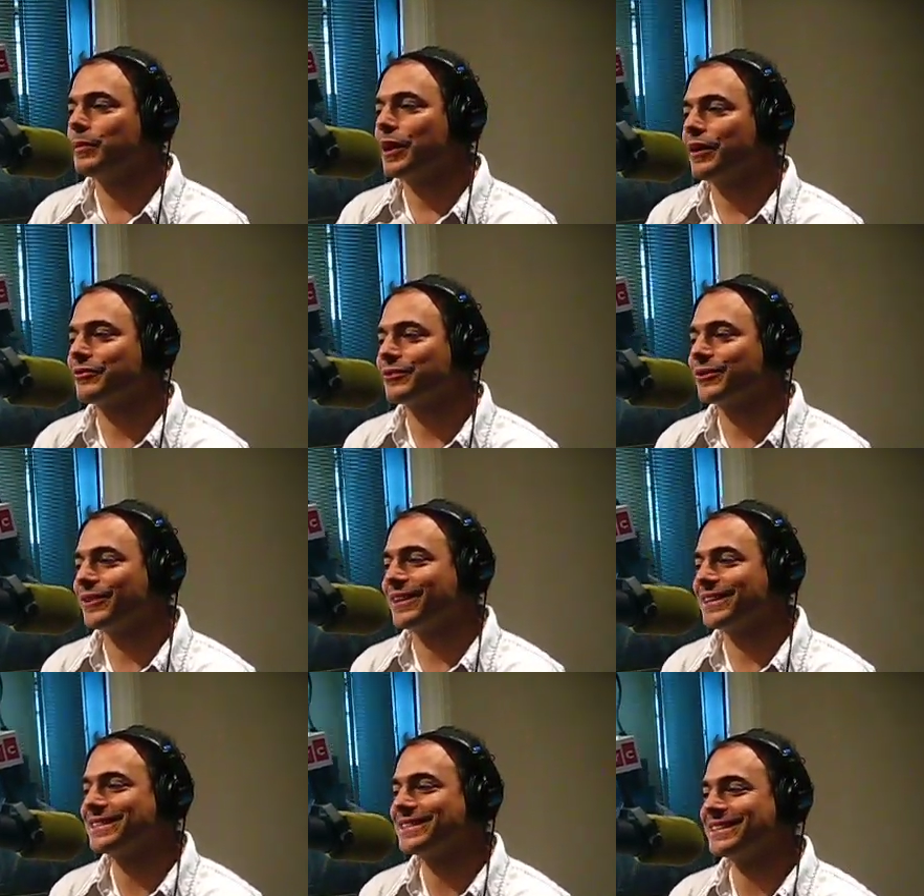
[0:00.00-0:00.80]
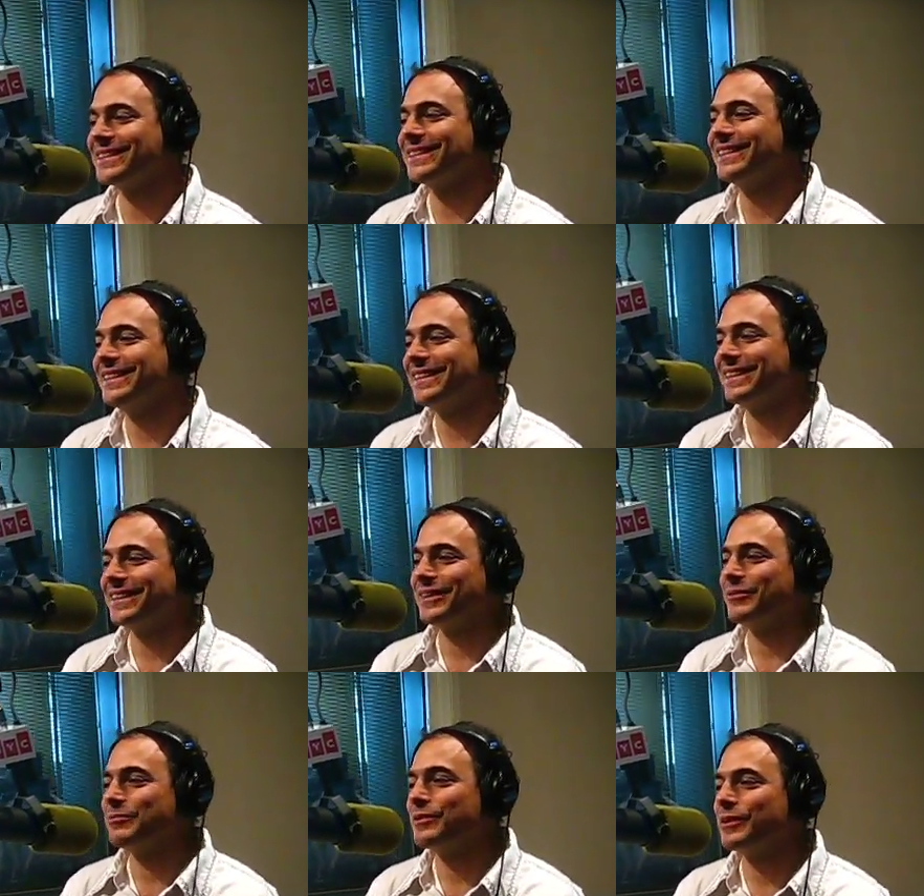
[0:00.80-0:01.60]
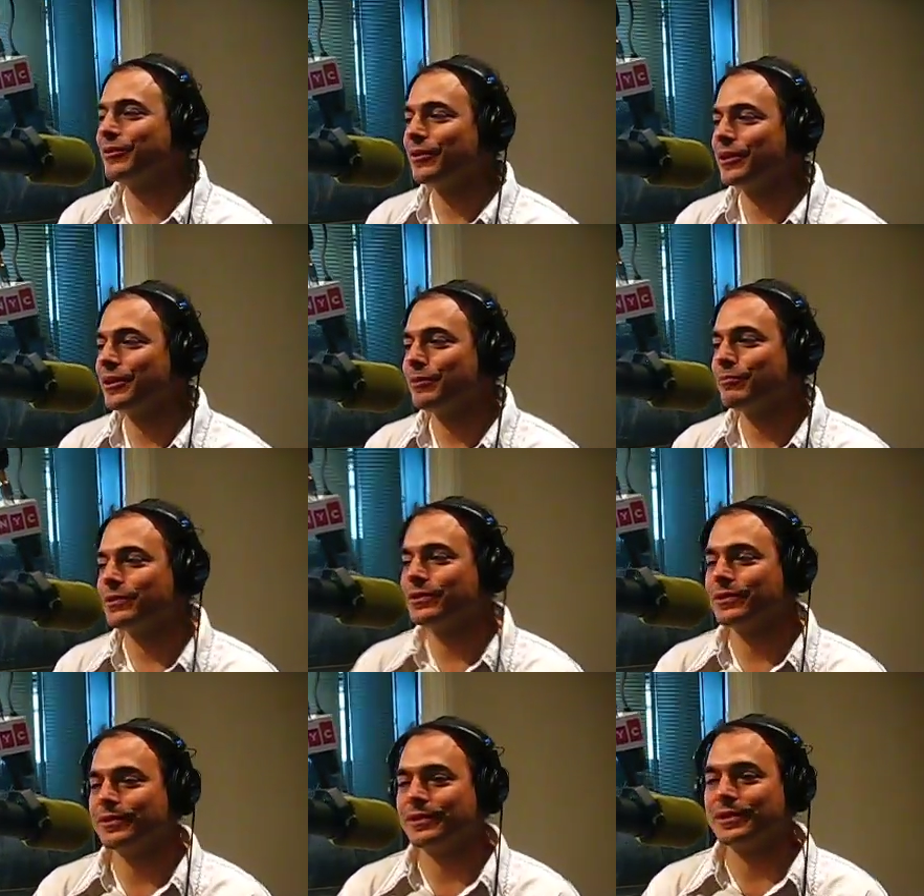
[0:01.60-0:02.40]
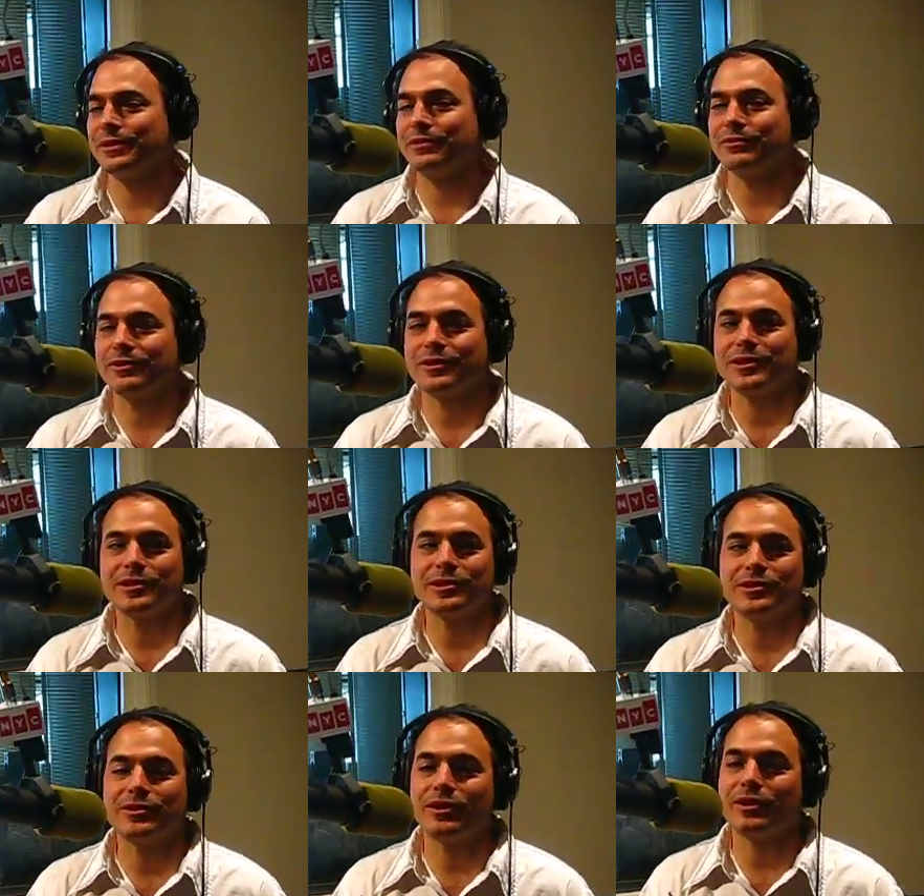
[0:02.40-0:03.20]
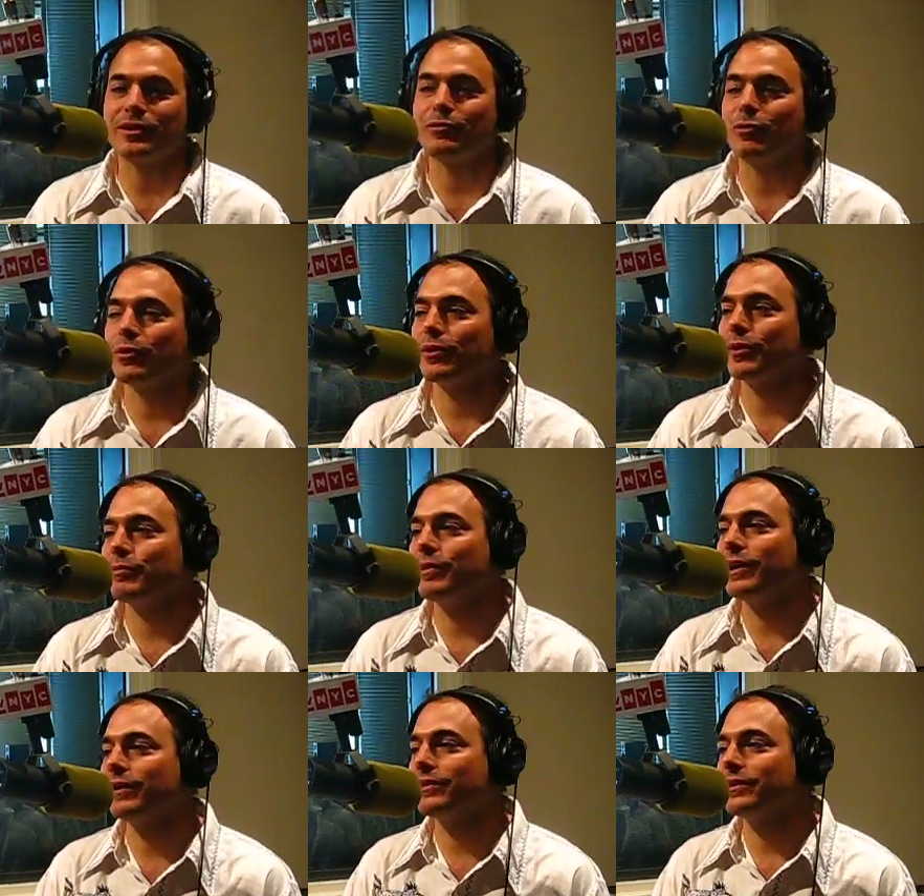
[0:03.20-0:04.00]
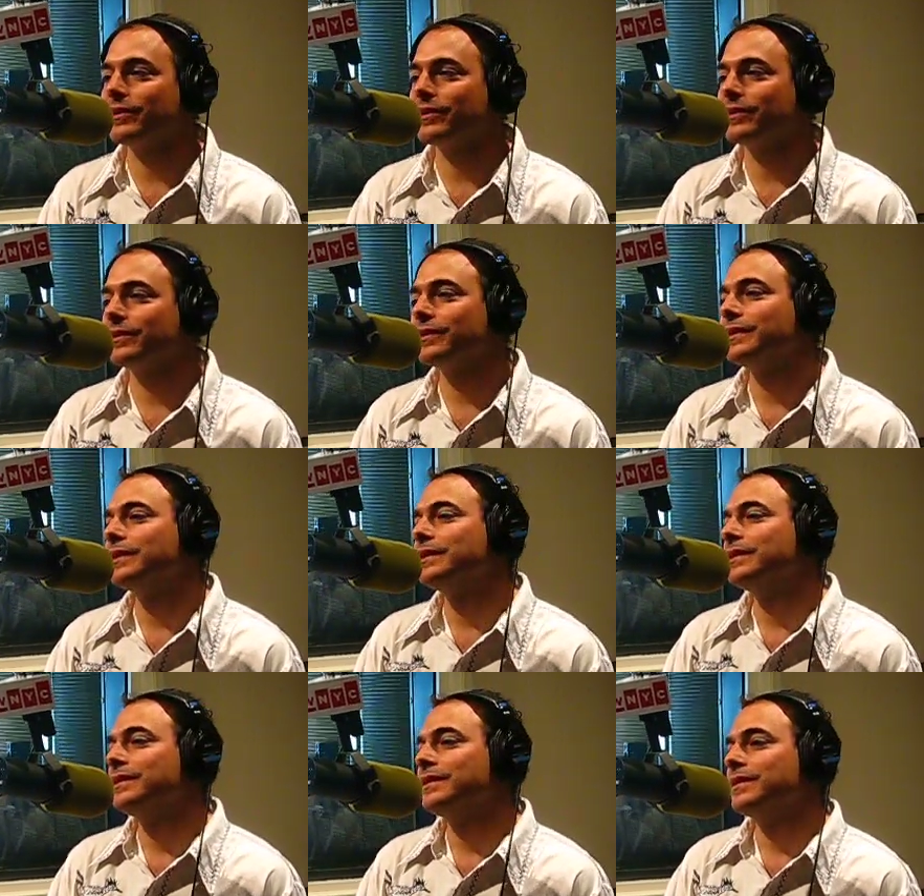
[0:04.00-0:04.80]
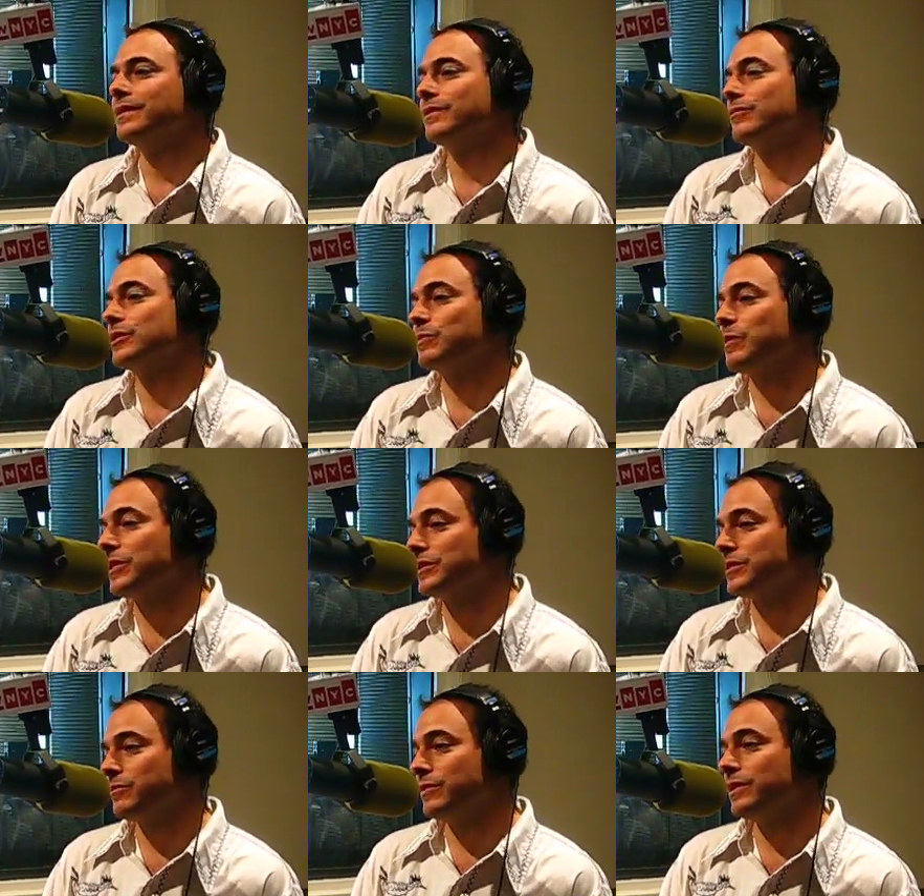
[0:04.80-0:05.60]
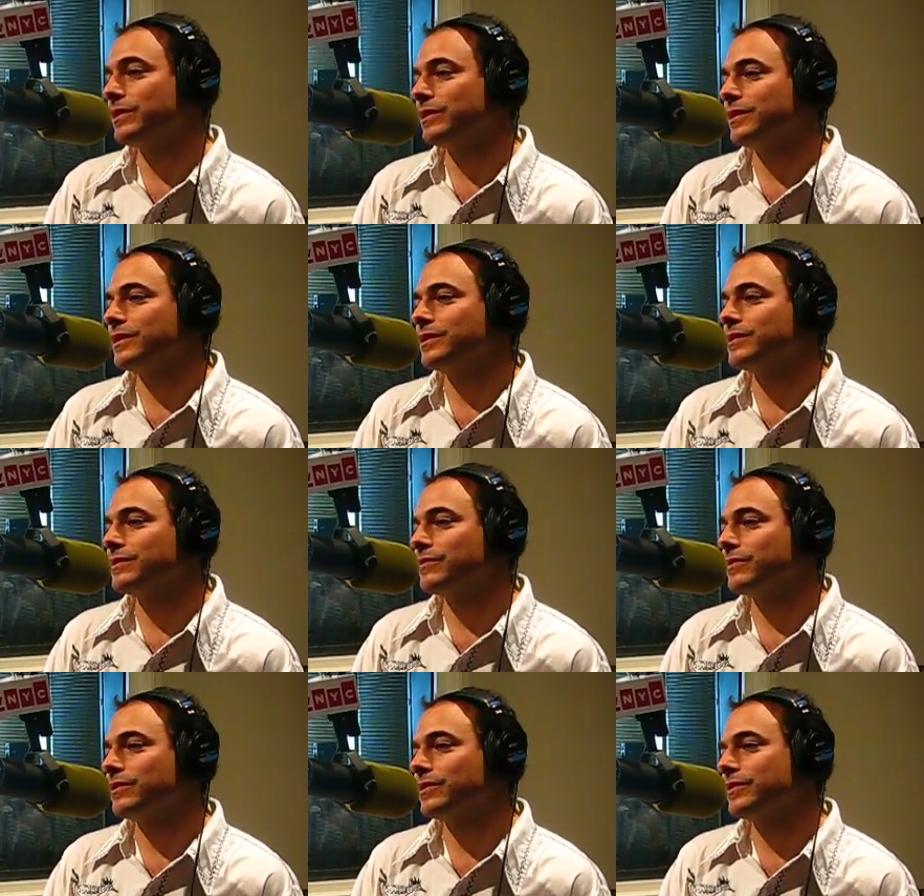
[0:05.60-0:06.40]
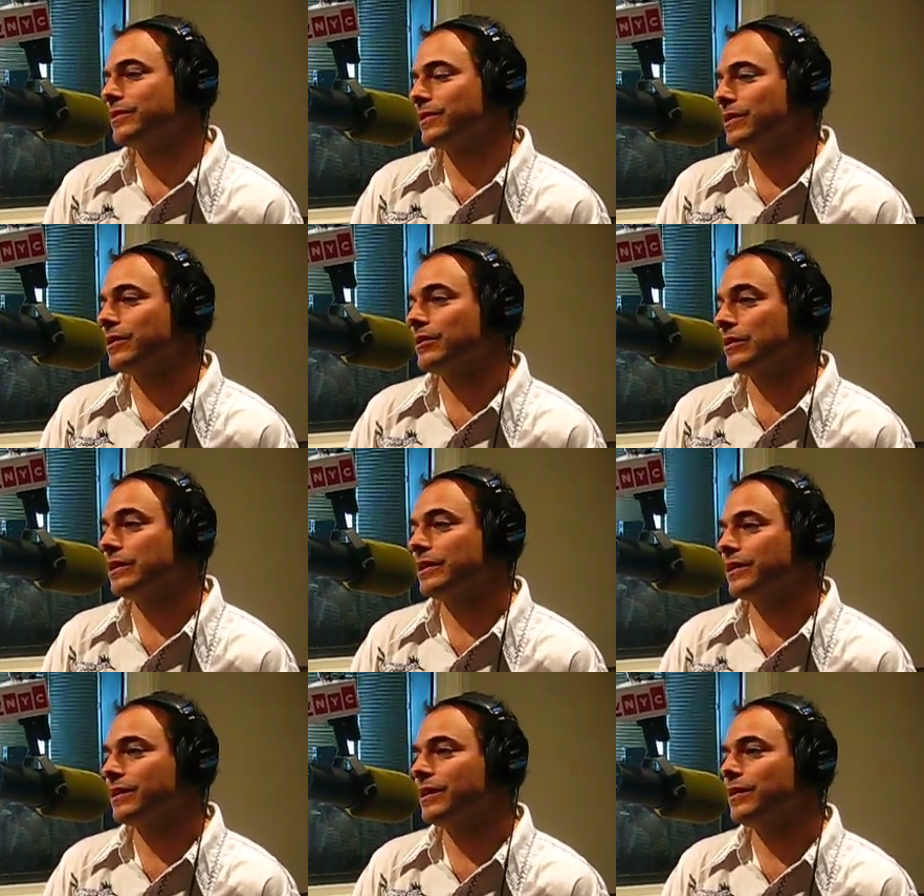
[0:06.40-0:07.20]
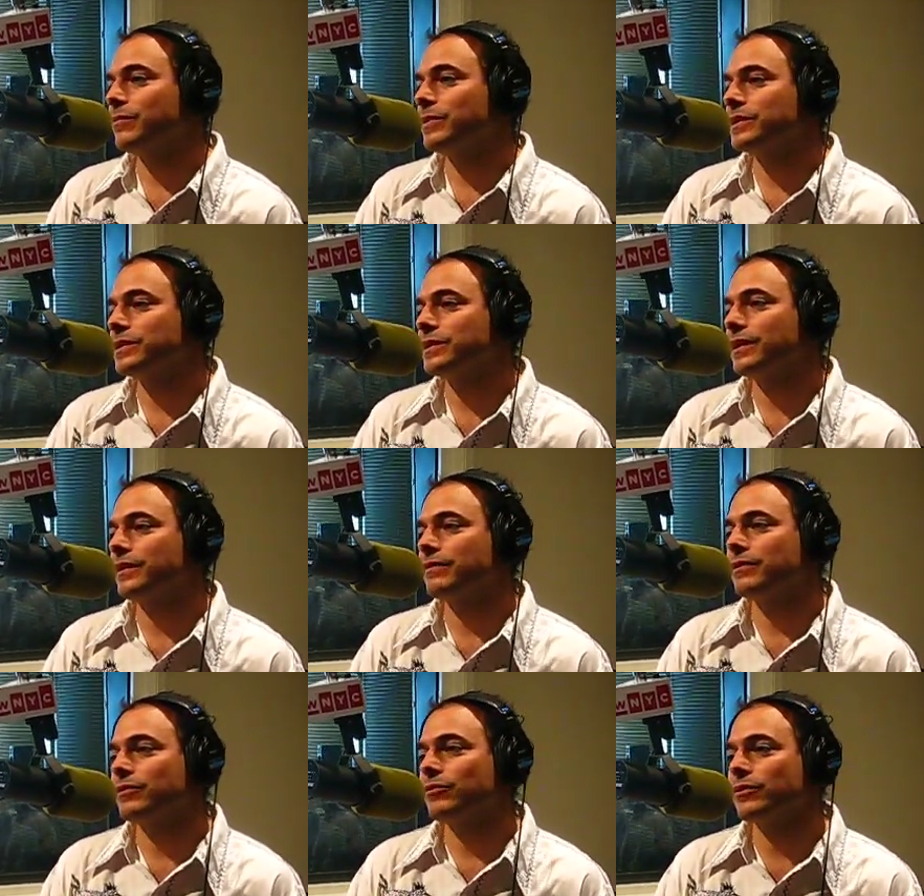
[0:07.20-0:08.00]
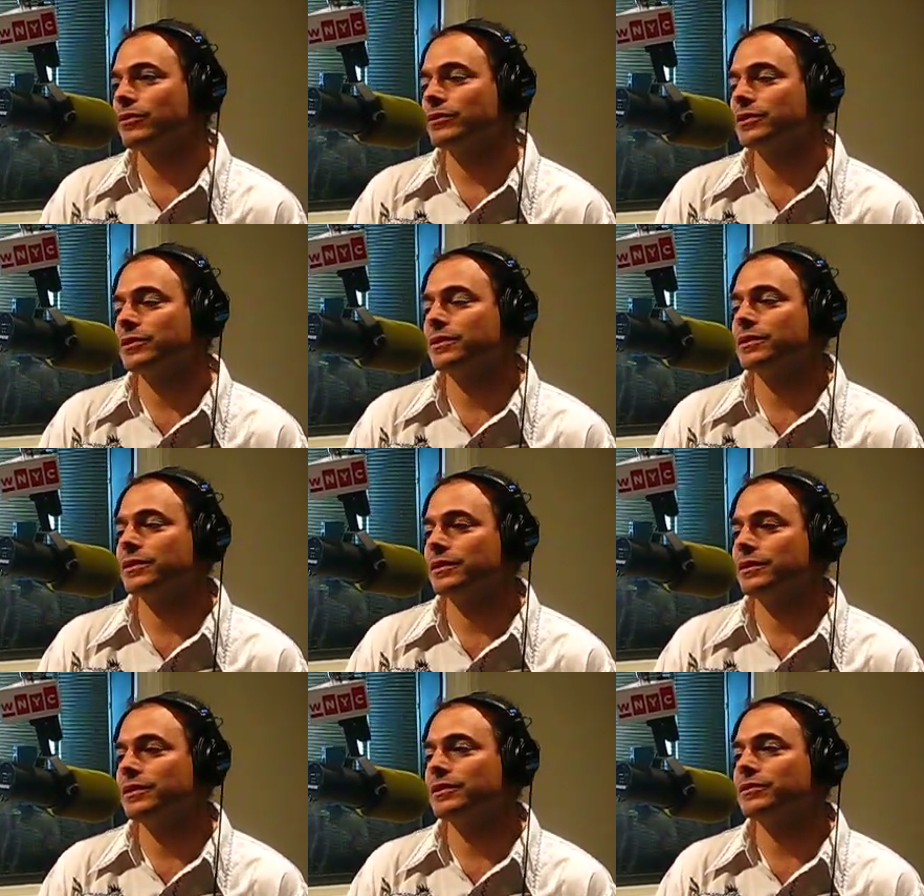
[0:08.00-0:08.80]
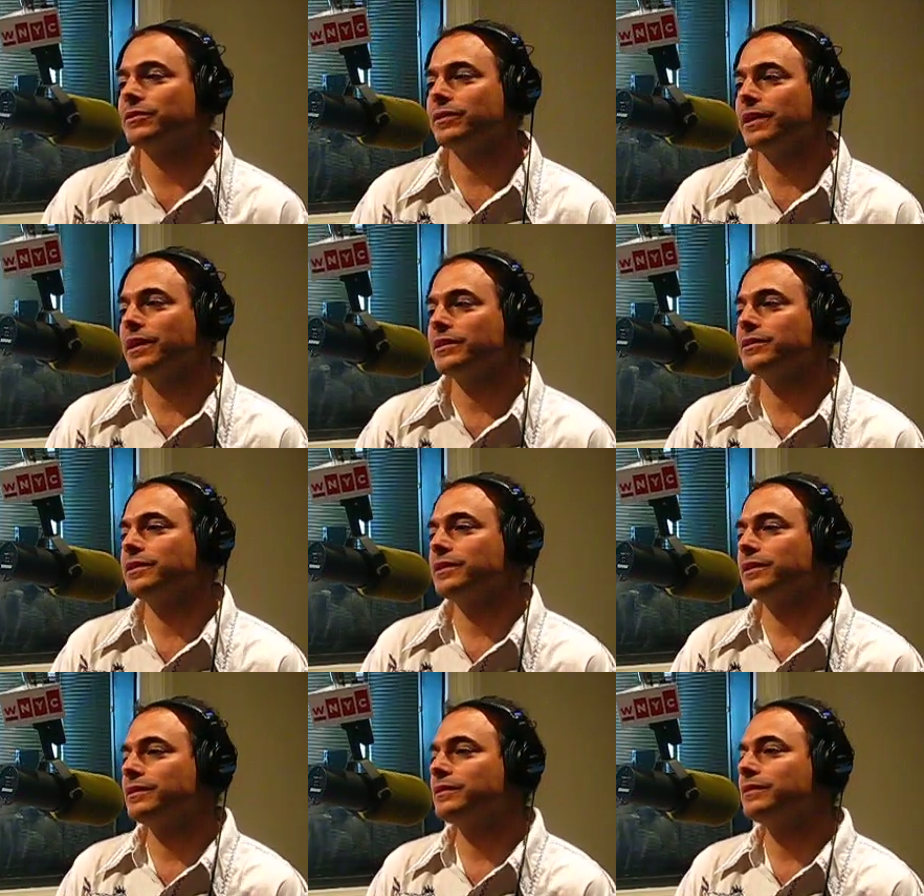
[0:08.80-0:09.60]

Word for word: after us it would be a great opportunity for us to talk more about their responsibilities for you know cleaning up the site of the worst industrial accident.